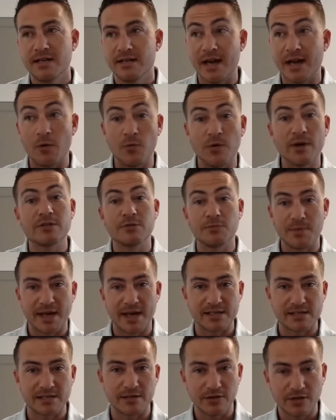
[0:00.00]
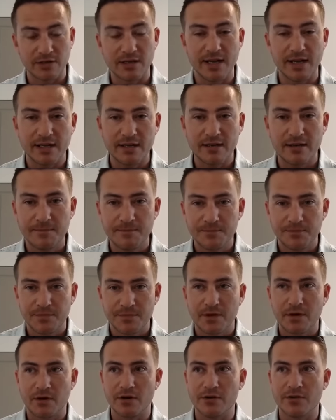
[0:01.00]
Now, what do banks look like?
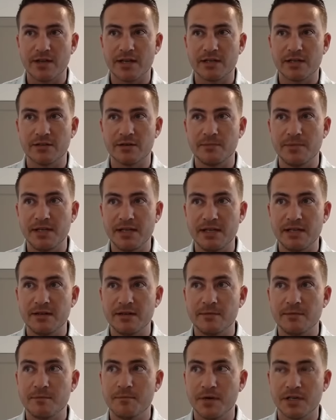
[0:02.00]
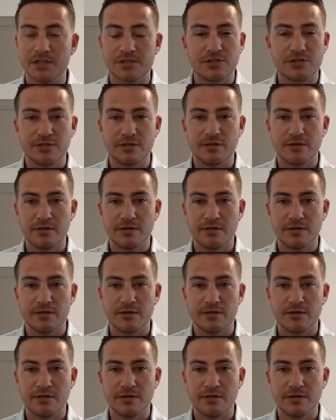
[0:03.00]
Are they going to be much